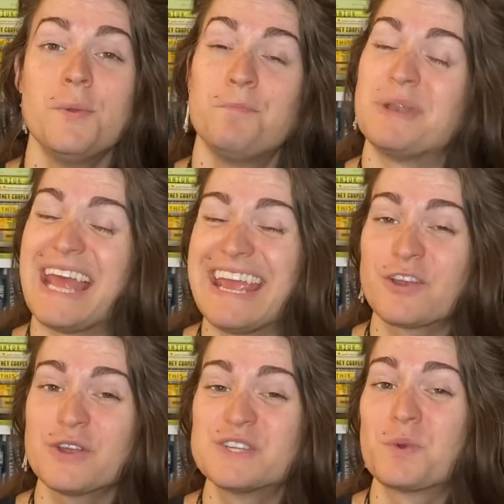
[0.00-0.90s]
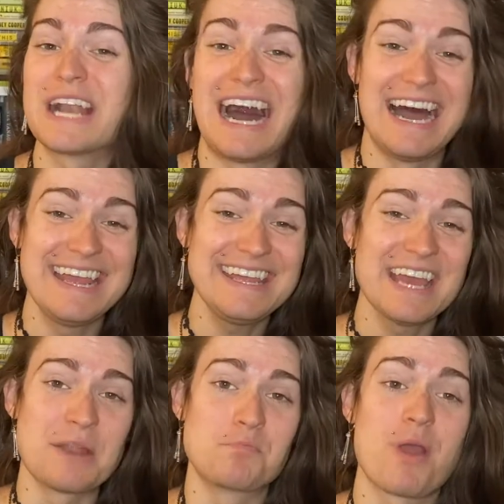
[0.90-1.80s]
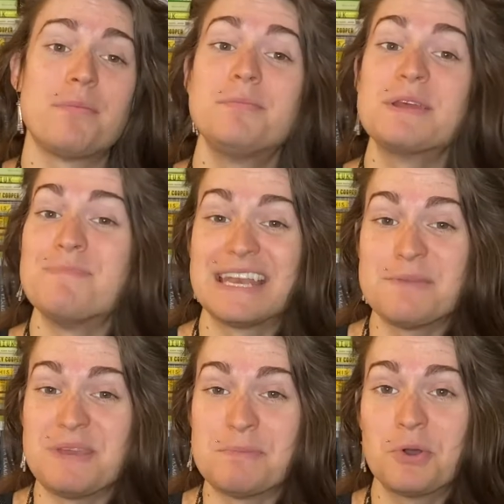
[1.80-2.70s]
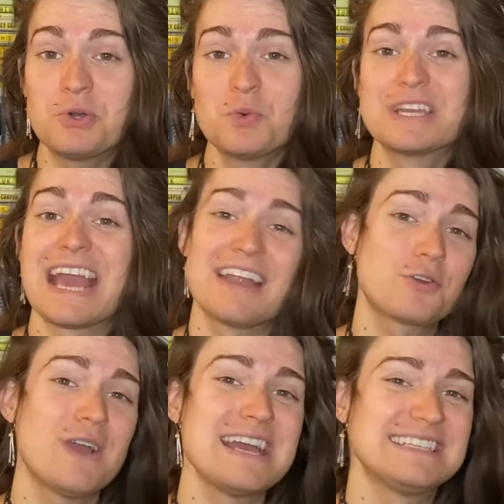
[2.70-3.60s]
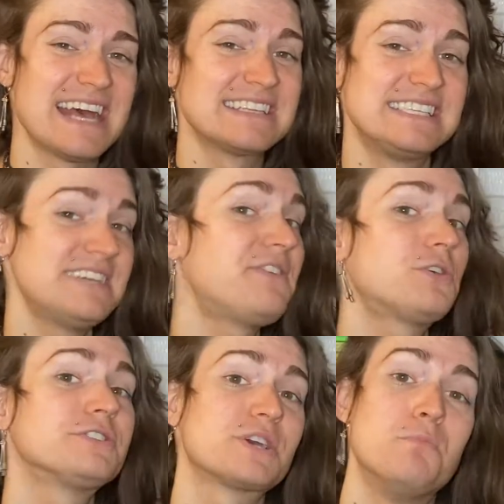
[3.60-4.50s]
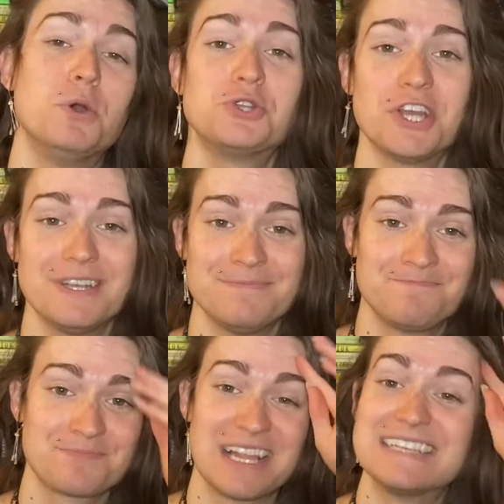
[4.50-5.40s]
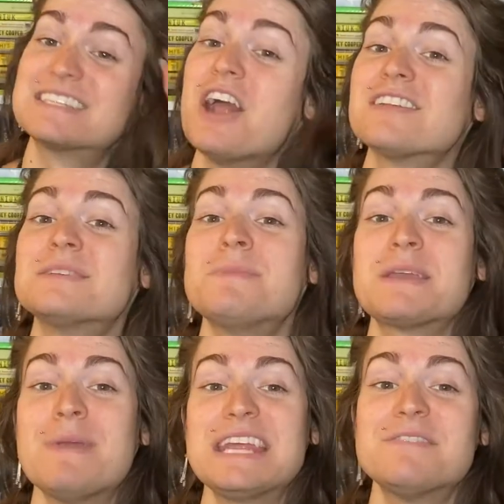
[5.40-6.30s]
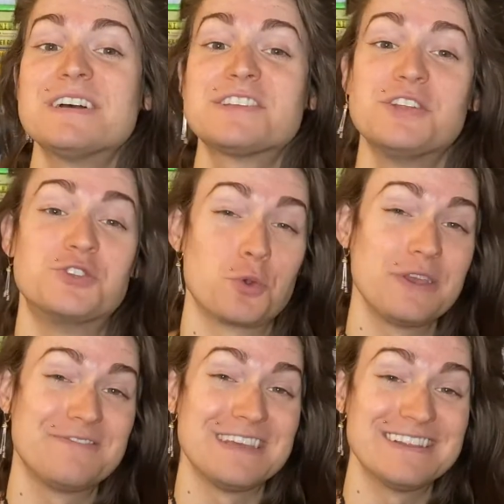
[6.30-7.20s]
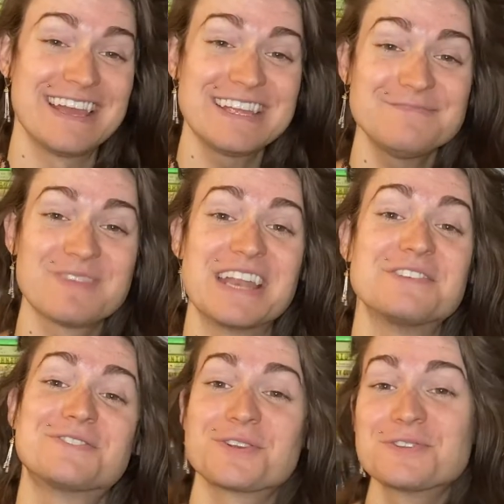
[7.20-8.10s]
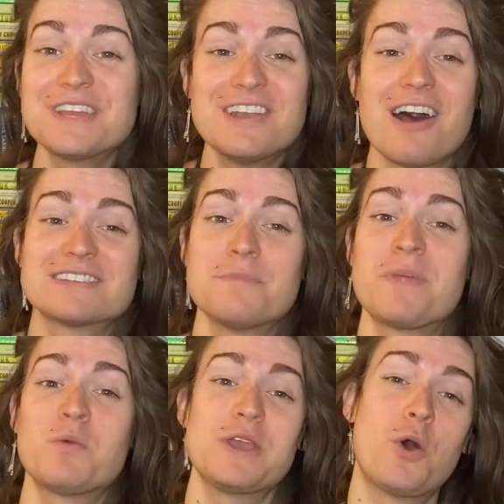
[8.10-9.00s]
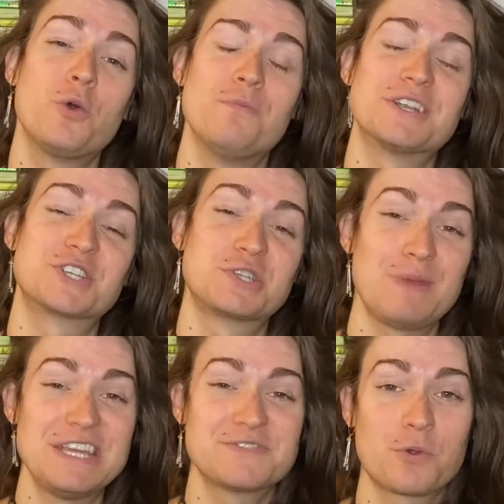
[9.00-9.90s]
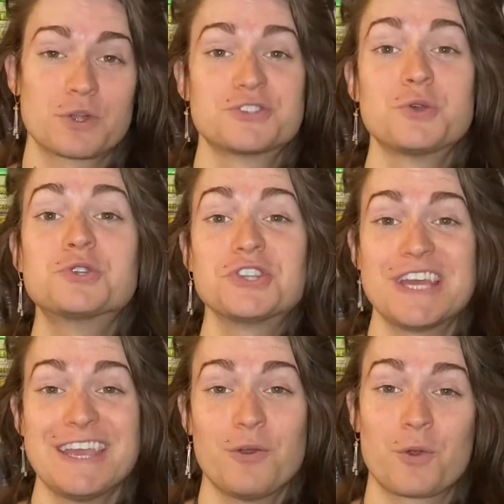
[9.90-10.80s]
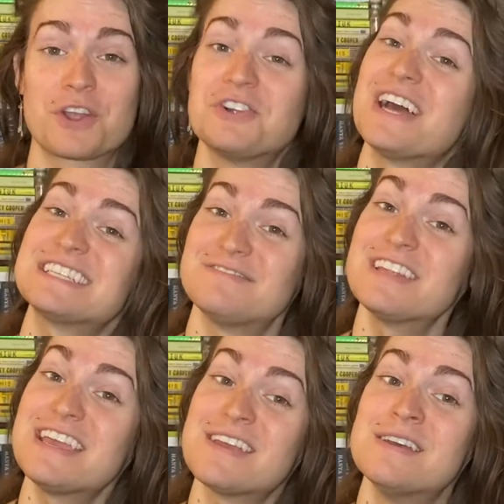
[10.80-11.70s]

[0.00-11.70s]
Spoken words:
But anger is what I, and probably many people, would categorize as a difficult emotion. It's not something many of us enjoy feeling, and it's certainly not something we hold much space for socially or collectively.